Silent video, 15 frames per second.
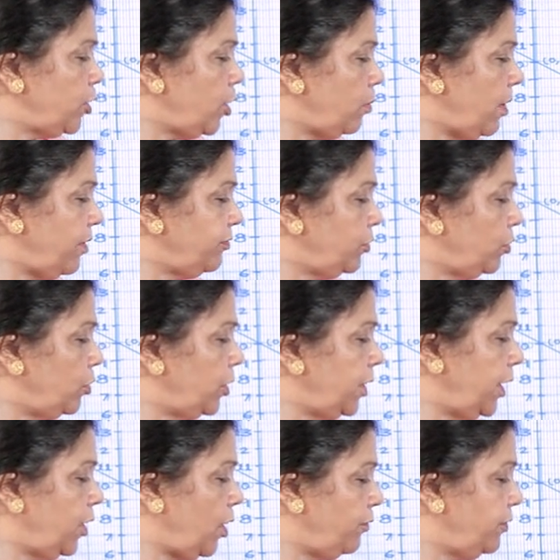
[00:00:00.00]
comma 4
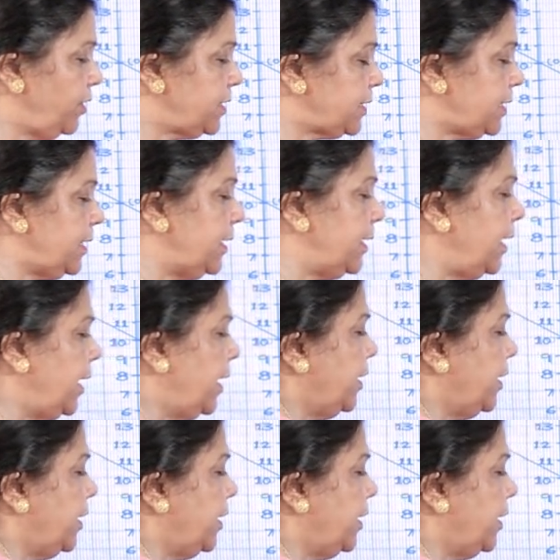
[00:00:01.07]
and obviously